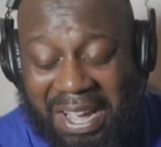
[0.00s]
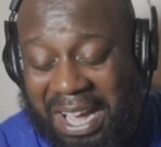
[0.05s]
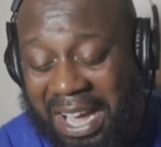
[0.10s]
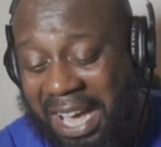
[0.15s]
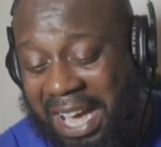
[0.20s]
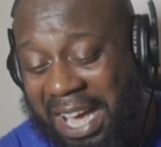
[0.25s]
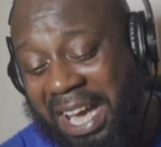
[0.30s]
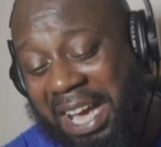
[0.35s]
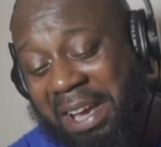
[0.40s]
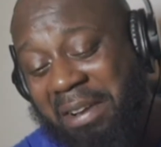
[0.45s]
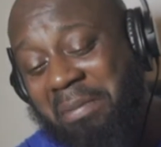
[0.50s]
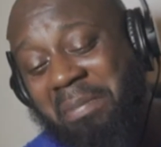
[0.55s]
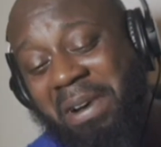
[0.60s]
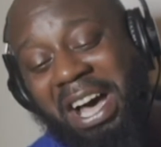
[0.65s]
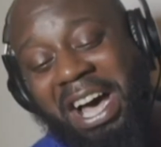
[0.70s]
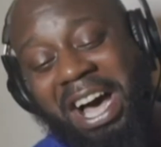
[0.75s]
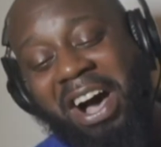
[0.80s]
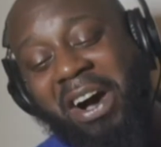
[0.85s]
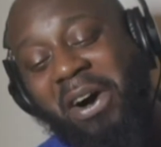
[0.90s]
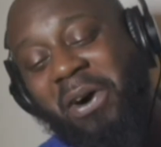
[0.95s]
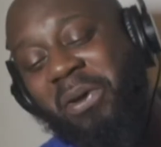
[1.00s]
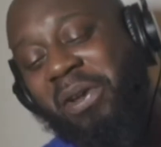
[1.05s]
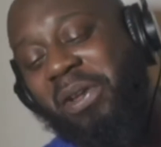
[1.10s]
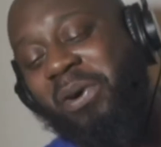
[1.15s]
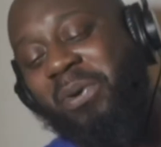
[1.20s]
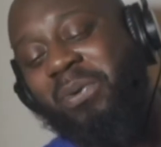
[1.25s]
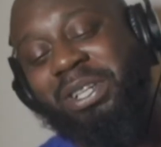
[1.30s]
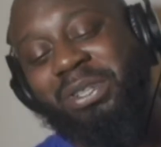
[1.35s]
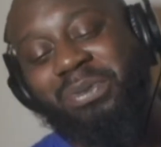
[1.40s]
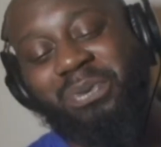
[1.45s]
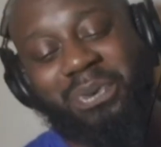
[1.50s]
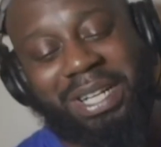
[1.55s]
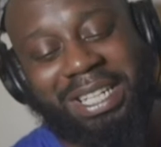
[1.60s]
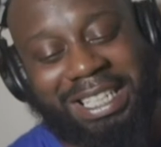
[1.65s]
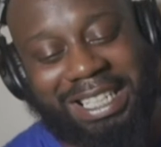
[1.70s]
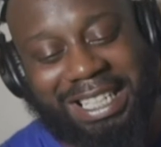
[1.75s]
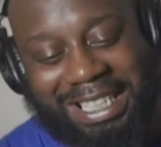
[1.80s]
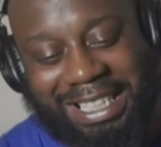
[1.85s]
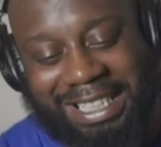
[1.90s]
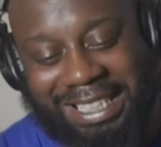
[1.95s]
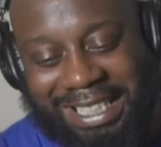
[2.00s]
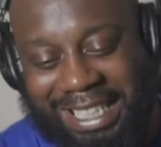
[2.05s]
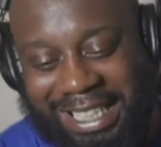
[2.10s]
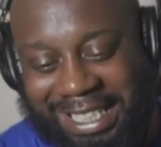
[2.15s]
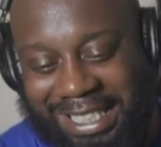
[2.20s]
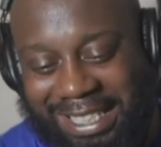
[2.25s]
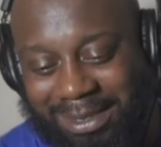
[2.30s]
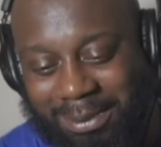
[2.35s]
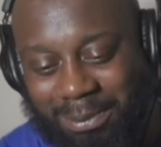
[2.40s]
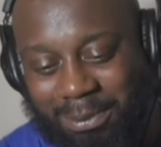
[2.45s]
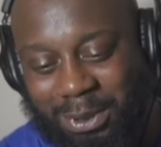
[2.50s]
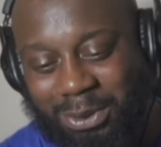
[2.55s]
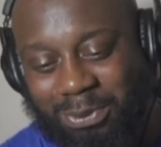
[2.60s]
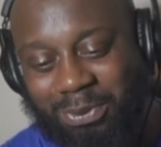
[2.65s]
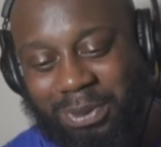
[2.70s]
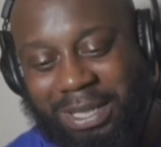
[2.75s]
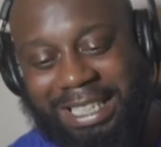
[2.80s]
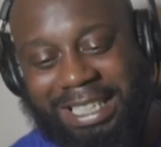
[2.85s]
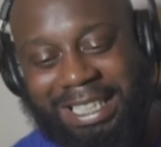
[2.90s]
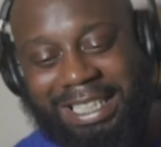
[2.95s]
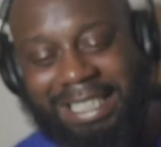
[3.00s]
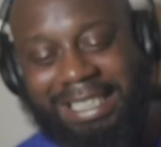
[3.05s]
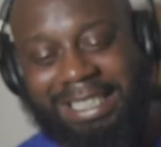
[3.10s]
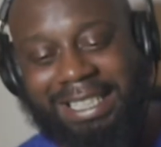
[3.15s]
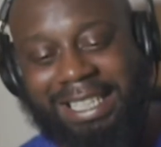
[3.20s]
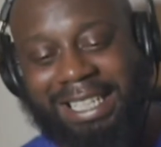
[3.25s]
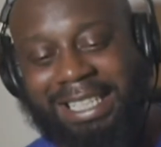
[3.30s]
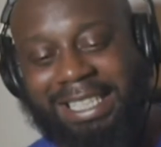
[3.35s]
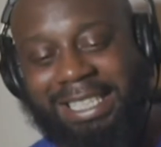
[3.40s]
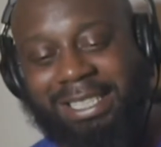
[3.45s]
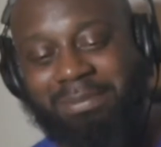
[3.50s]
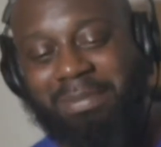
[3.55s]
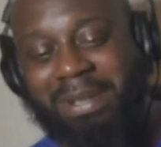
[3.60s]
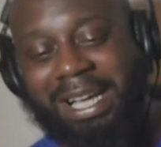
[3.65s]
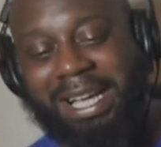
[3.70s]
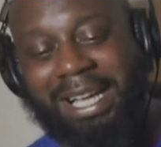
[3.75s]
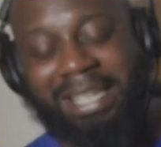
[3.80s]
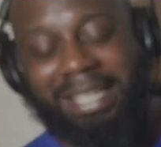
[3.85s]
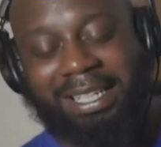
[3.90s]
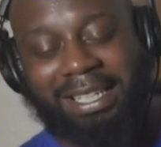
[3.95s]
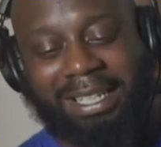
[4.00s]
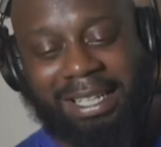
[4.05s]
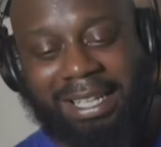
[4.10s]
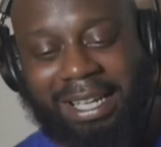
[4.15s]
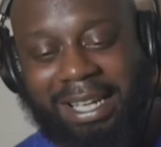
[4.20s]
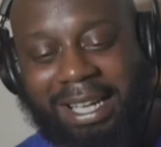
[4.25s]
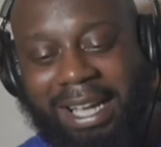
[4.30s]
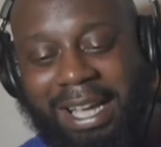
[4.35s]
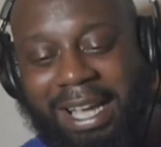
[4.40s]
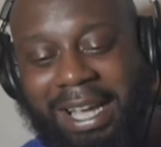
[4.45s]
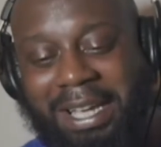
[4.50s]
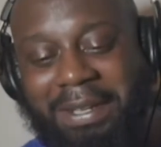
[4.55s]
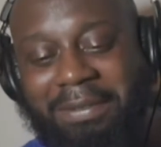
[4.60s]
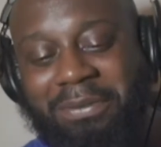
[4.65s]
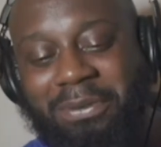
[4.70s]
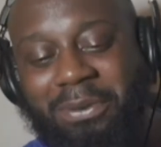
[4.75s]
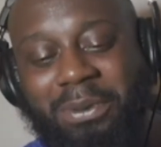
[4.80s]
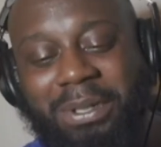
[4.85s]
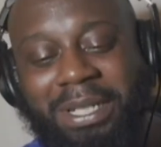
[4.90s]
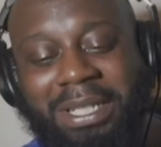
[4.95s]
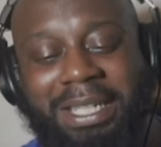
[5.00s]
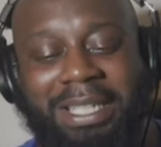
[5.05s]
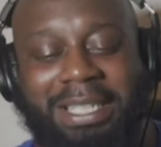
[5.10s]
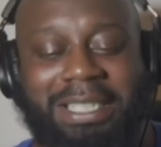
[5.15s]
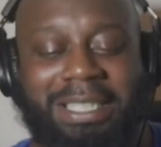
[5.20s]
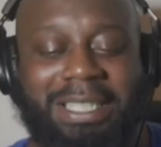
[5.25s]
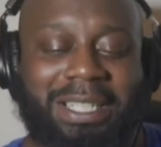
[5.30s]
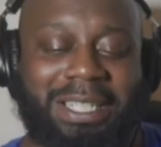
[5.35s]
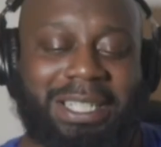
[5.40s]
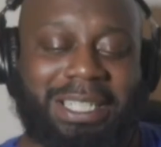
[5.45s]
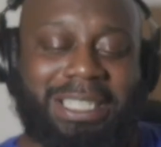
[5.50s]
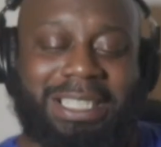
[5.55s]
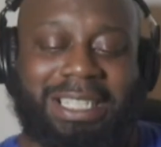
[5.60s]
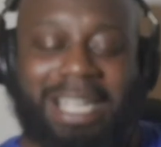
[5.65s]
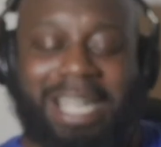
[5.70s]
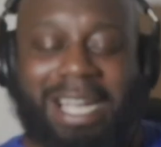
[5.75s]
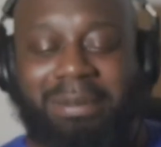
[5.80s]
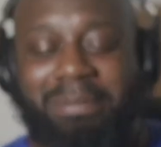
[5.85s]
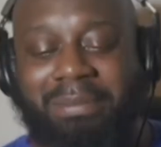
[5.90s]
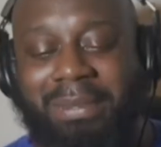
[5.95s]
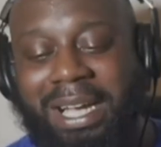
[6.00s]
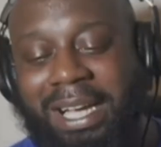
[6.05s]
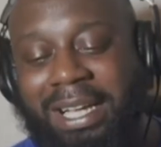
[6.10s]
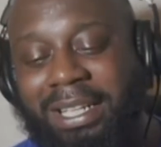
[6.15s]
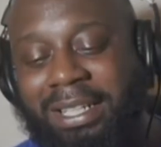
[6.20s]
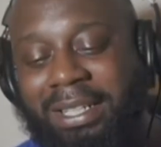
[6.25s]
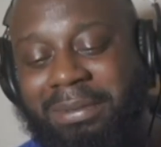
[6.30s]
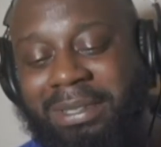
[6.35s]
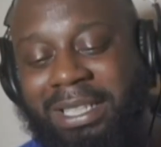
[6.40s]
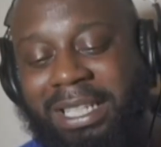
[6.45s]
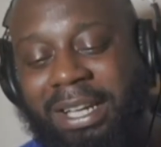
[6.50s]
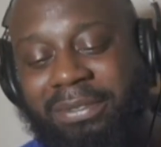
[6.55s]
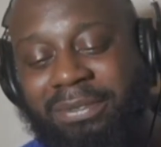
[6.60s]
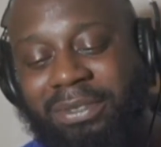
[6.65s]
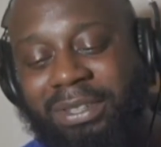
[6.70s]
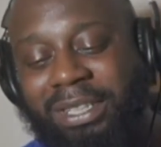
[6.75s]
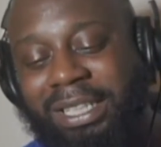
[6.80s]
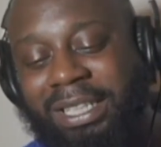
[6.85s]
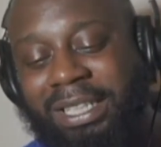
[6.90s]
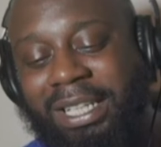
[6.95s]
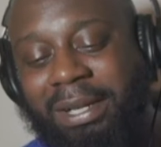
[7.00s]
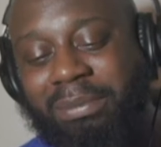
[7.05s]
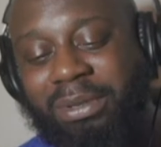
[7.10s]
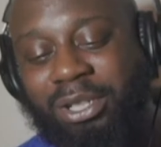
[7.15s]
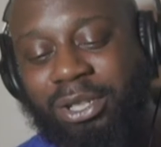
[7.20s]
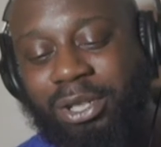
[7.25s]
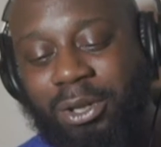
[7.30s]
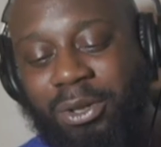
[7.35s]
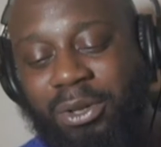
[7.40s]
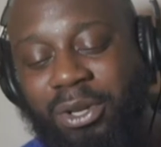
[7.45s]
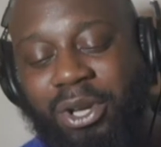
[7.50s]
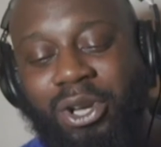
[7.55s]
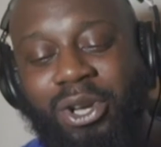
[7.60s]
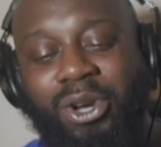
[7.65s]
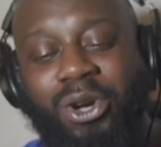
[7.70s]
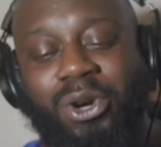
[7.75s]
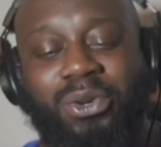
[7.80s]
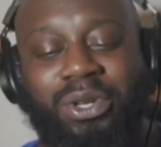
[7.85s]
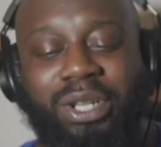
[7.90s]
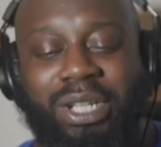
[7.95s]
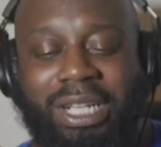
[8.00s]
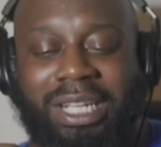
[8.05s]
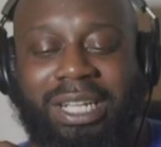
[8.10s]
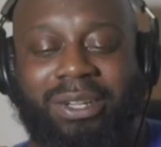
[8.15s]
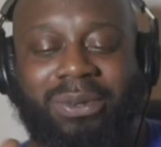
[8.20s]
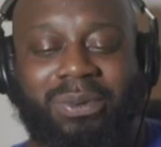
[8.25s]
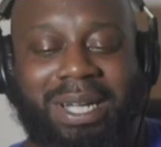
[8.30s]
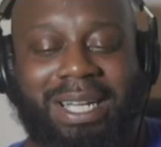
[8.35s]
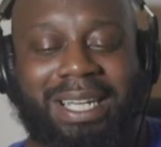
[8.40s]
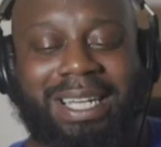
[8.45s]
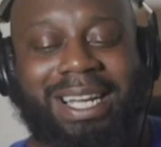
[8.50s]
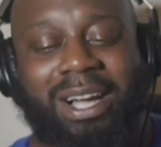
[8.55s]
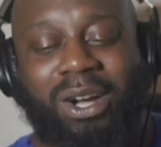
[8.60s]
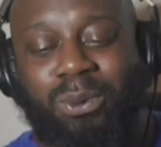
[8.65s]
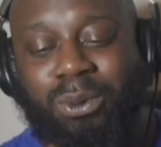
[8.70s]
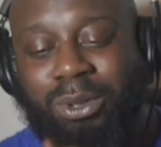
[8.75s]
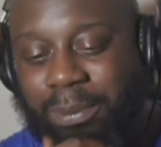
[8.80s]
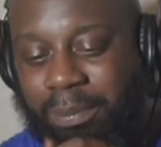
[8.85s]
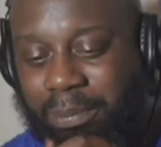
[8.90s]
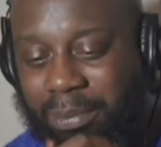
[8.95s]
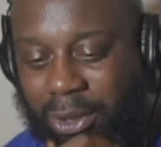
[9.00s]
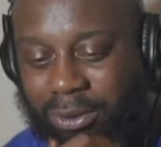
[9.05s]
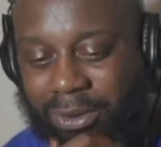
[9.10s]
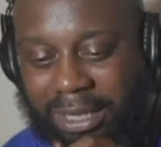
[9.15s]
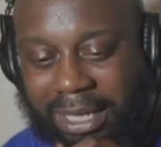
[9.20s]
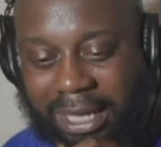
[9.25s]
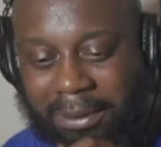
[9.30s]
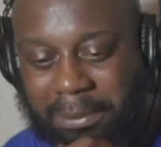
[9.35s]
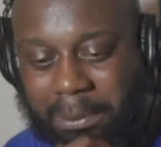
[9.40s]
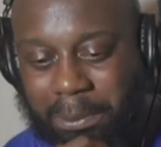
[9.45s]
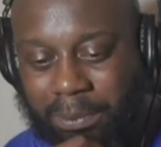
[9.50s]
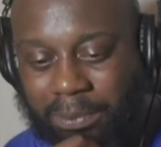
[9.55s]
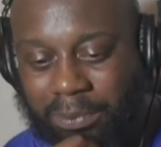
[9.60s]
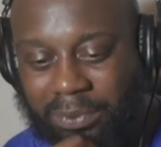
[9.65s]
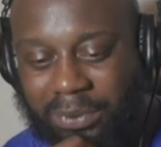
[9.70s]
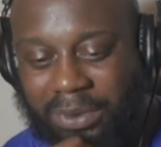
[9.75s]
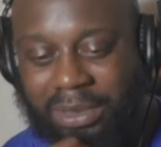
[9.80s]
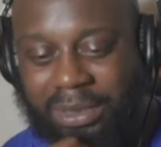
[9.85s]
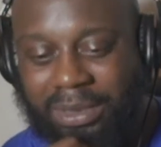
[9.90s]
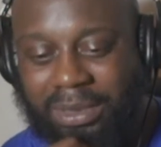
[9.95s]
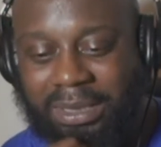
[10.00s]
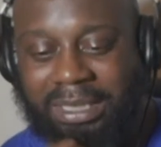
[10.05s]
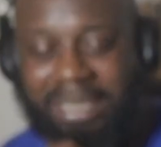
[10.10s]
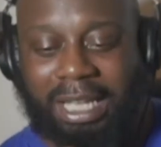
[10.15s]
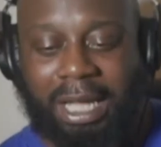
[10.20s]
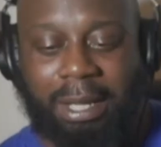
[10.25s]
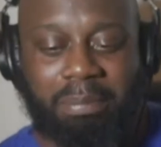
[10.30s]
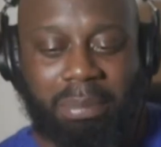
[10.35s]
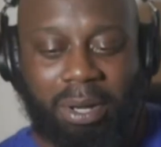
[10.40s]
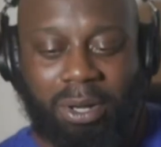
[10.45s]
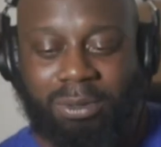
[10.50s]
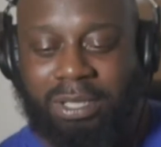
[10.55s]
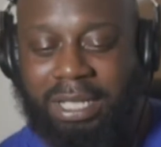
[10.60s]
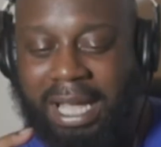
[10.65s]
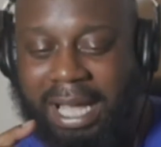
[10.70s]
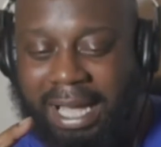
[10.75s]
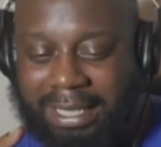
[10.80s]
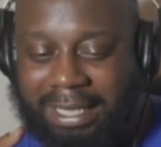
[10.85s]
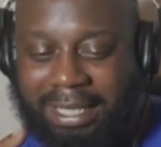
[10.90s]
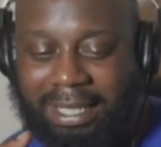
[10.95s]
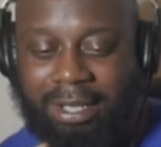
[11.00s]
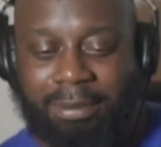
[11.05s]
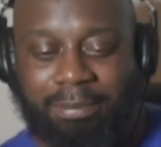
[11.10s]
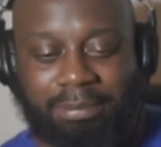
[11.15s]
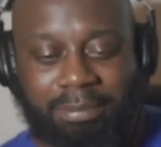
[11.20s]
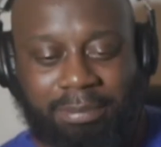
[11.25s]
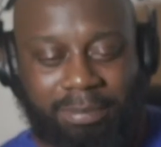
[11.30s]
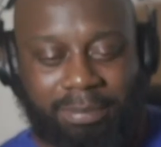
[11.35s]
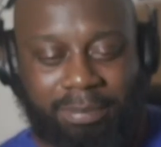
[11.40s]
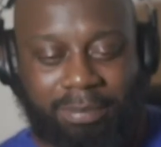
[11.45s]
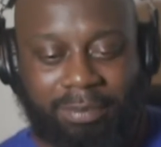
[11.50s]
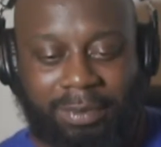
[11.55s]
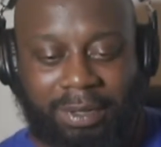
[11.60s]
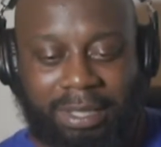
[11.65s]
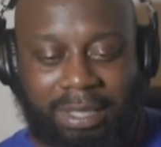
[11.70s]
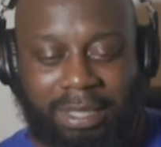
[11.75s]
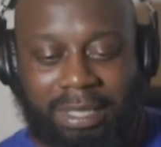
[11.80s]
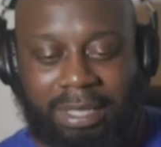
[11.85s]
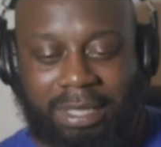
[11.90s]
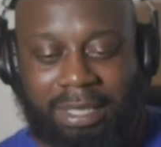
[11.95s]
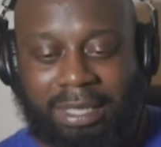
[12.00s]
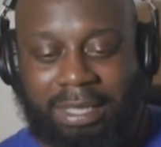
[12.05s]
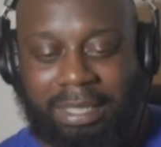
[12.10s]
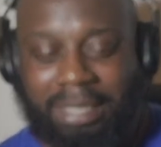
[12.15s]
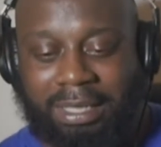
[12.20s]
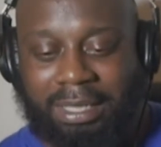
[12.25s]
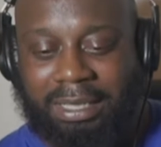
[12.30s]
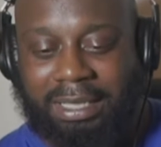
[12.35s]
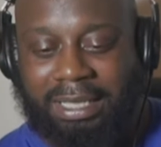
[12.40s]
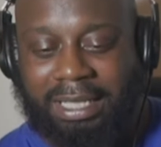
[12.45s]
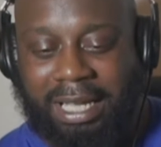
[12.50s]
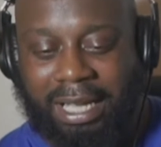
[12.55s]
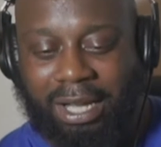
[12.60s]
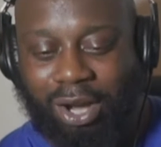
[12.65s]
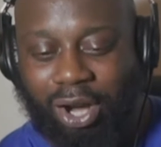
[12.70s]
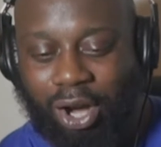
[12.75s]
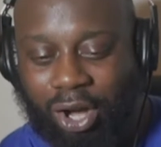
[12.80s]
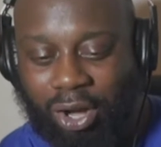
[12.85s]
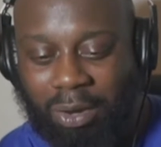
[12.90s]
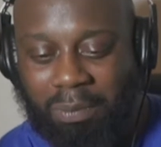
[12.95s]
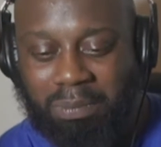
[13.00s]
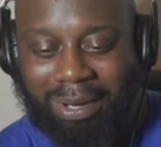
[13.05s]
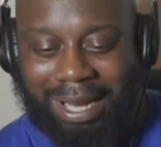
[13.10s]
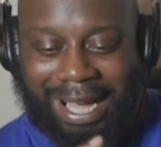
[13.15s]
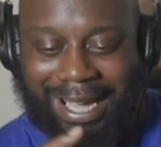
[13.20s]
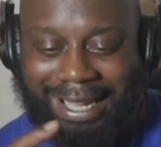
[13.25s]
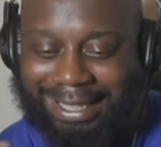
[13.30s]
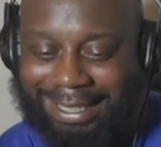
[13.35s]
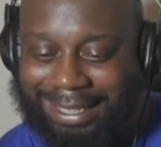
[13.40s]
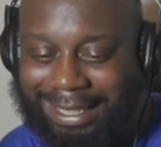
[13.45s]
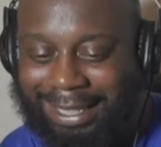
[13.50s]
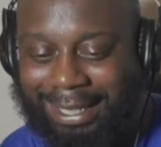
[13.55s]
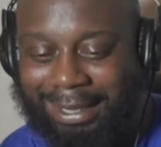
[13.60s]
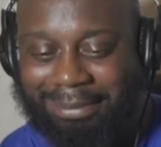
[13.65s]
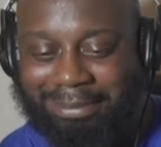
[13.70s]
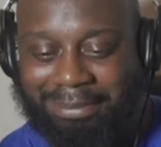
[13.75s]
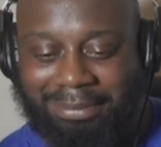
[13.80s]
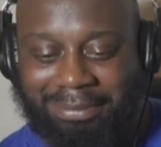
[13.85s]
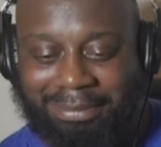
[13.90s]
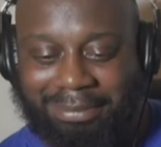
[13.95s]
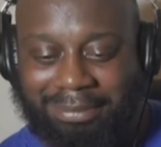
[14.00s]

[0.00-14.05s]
Hey, man, I don't know which one of these niggas, man. Hey, if you hit in the chat, man, definitely let me know who the nigga right now with the bow tie. Say bow tie is him. Say all black is him.